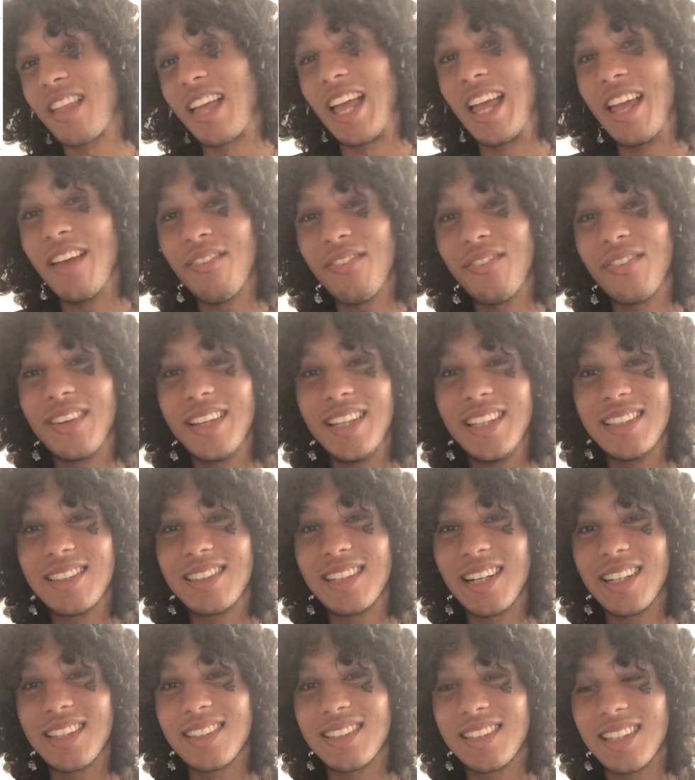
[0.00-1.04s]
If he
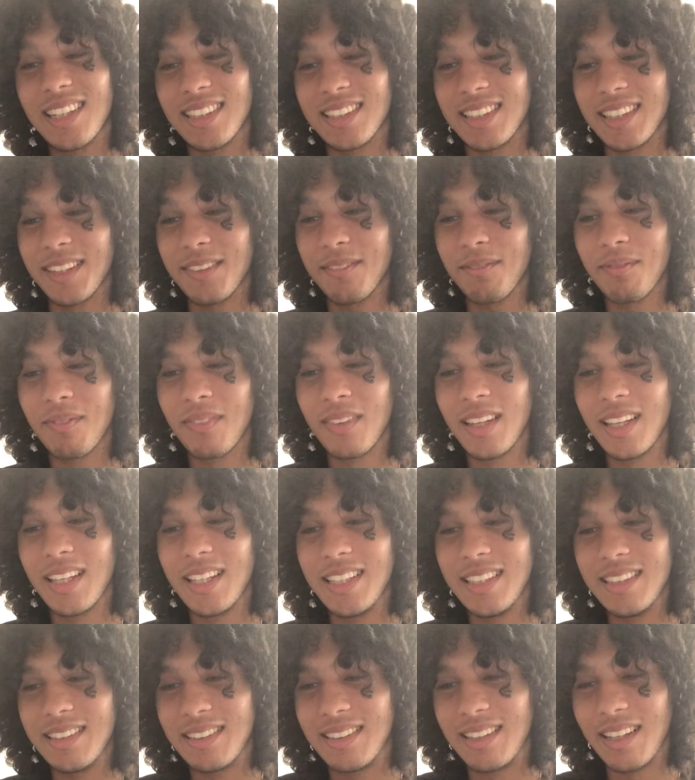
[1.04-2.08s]
starts starting,
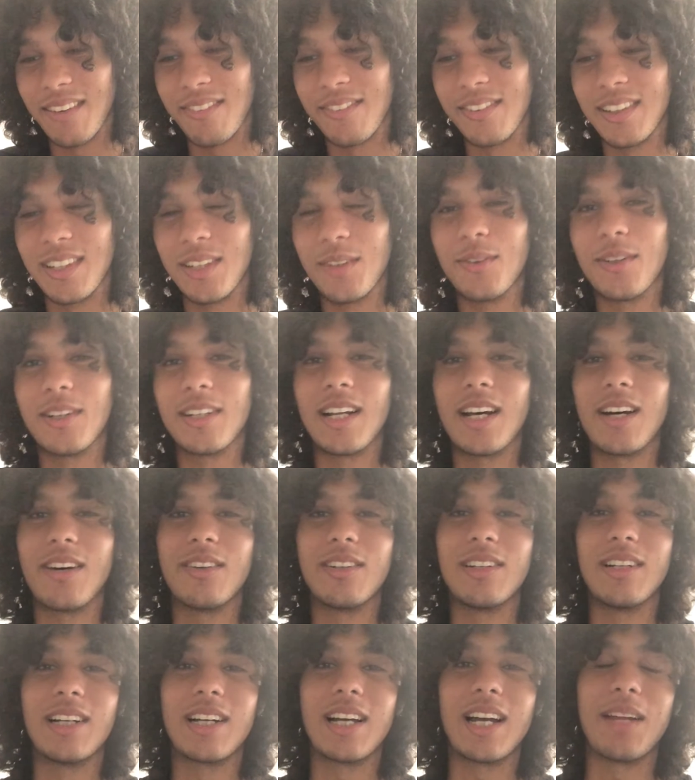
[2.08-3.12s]
he's definitely one that I
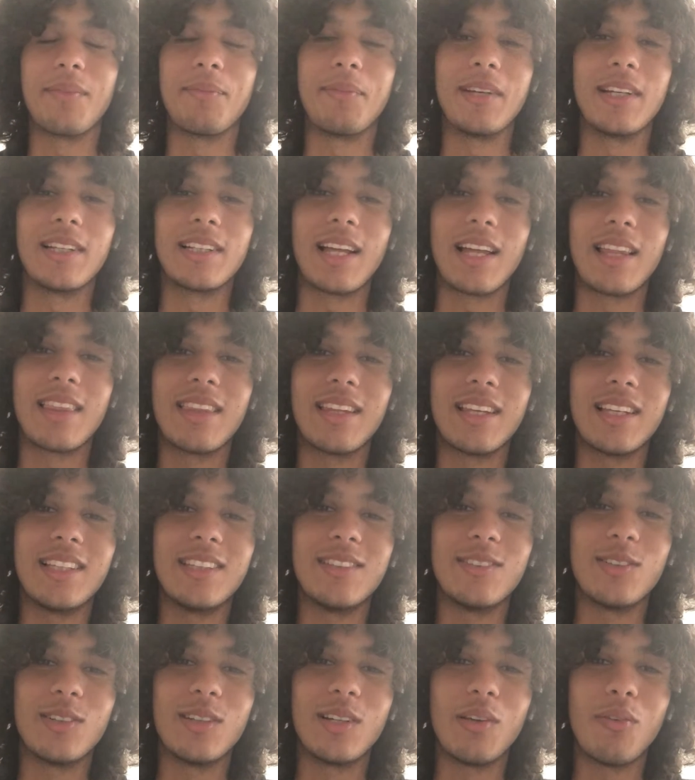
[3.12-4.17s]
would look at because I think
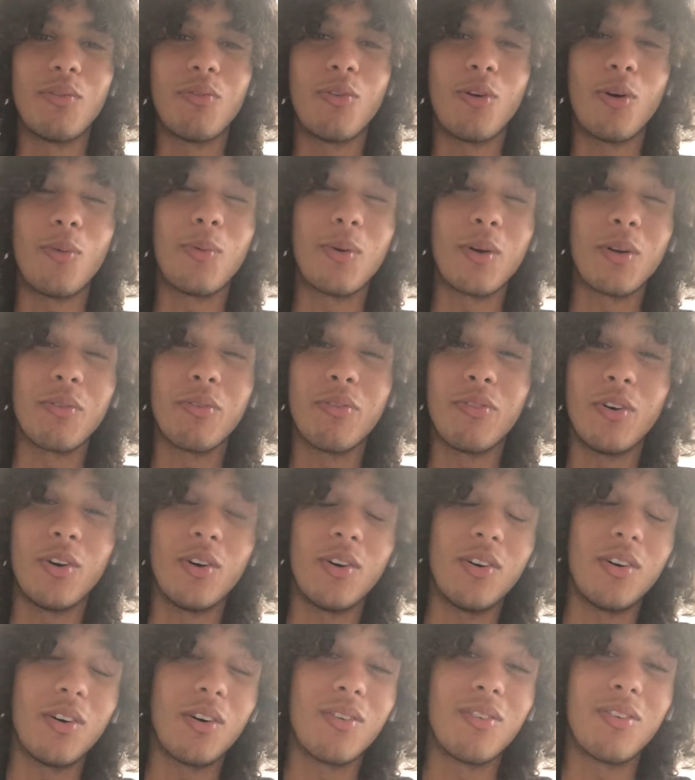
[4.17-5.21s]
he's only 4.4
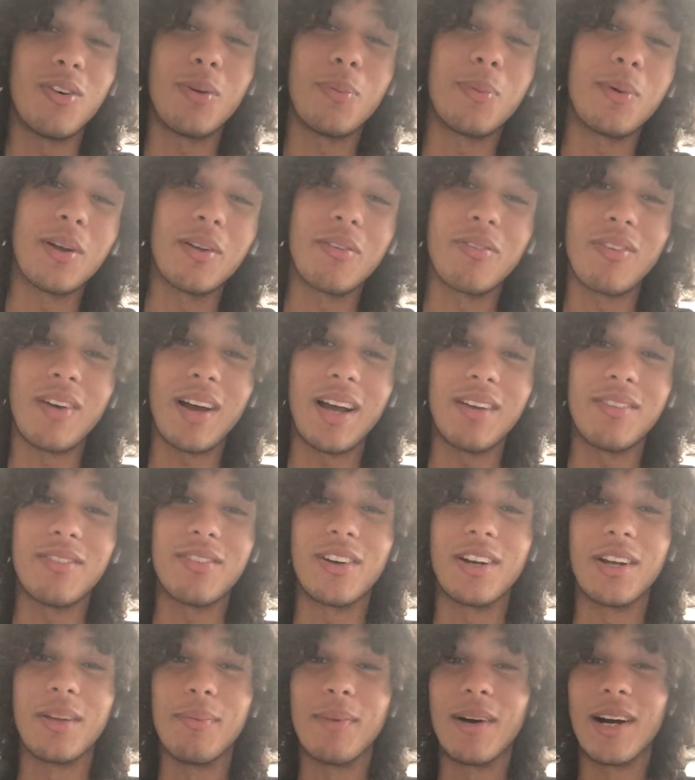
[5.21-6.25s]
or 4.5
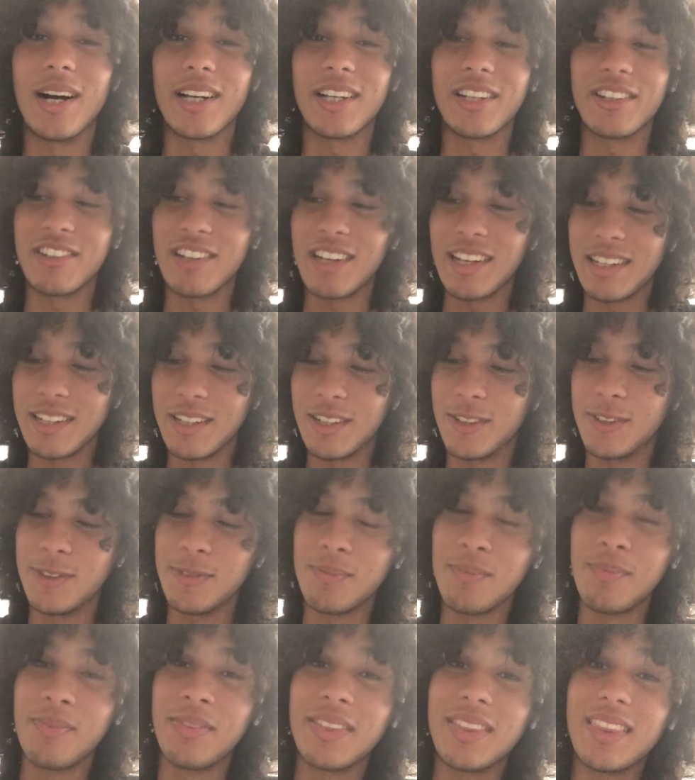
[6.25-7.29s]
on the market right now.
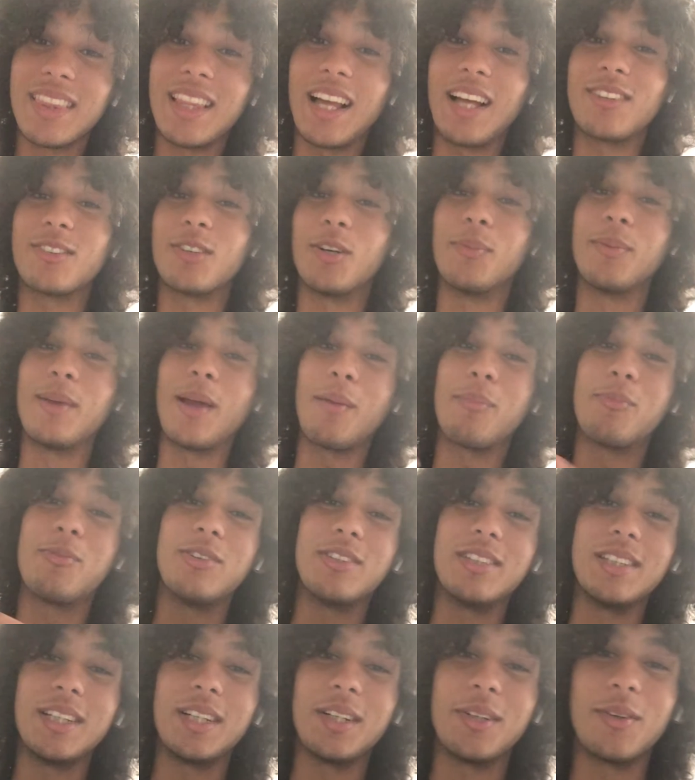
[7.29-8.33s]
That's going to be a
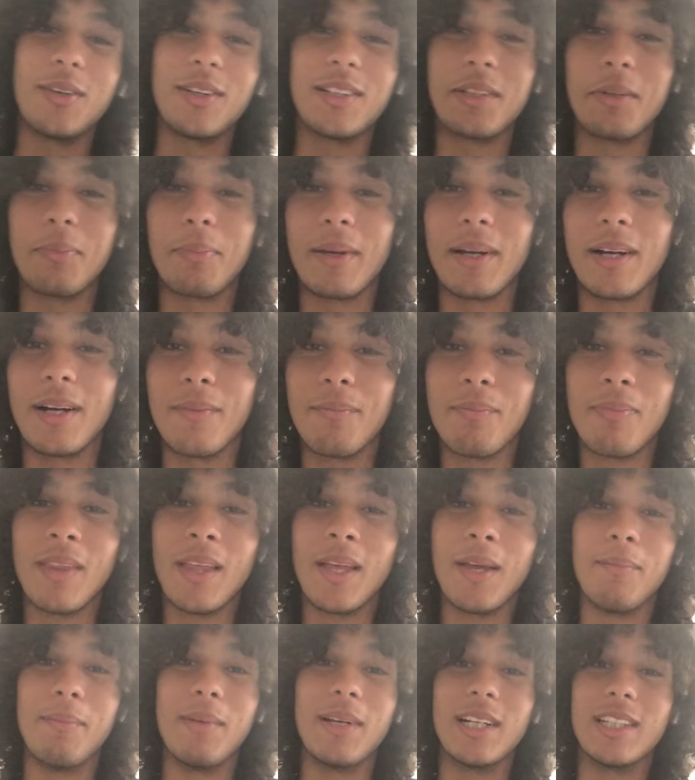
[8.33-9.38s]
pretty good one to pick up
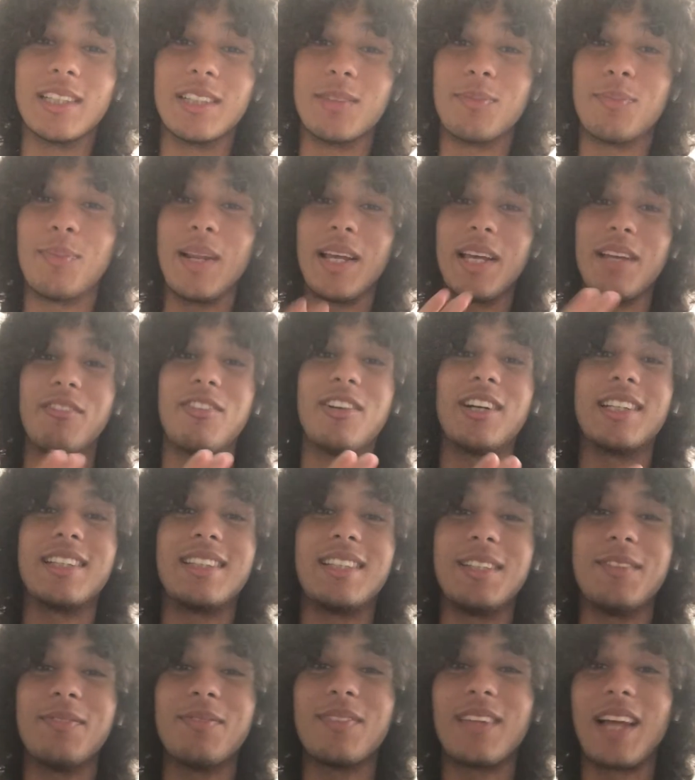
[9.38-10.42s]
because he's playing for a
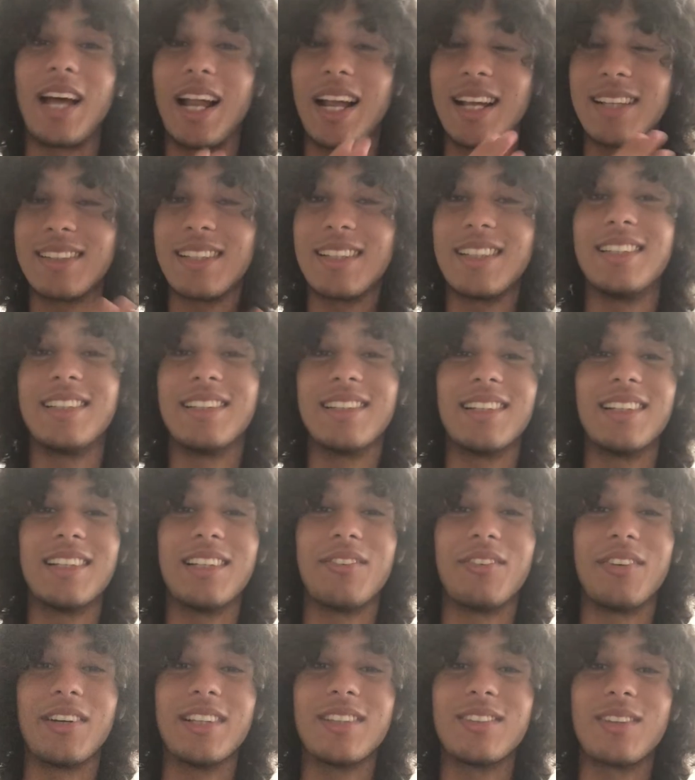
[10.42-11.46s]
team that has a decent
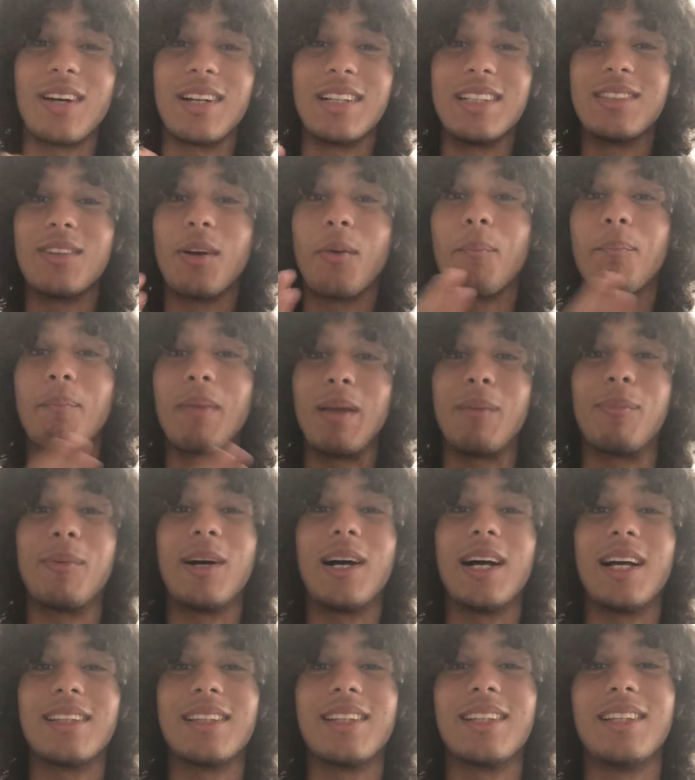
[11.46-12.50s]
defense, or at least on paper
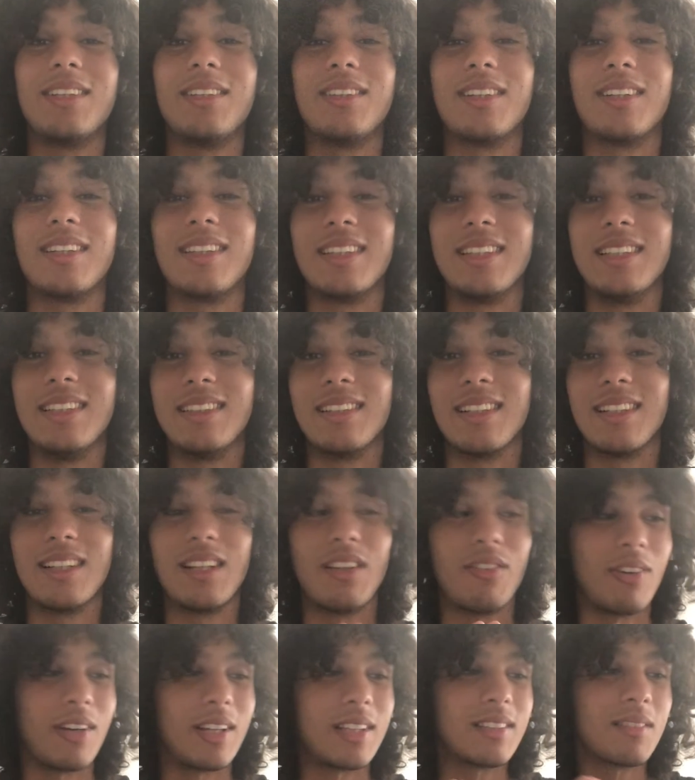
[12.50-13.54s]
has a decent
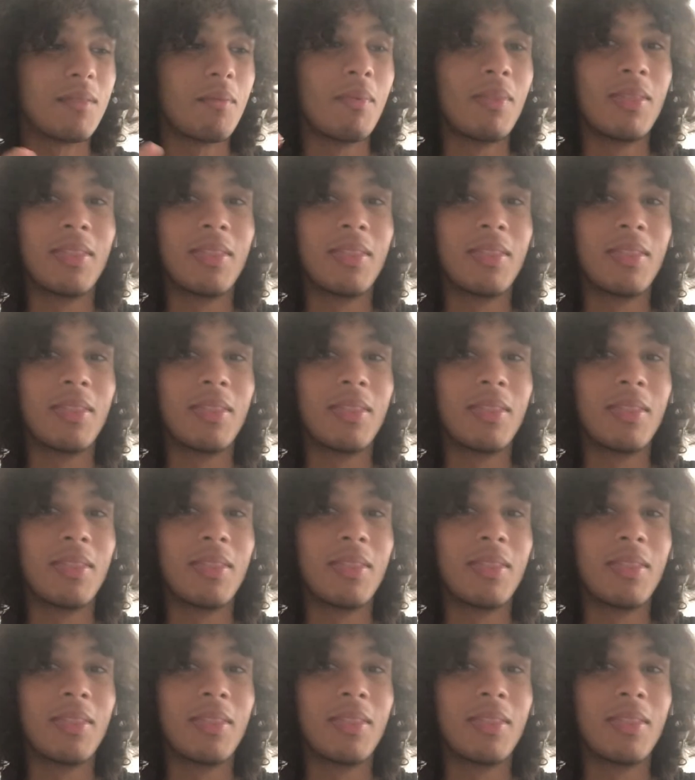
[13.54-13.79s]
defense.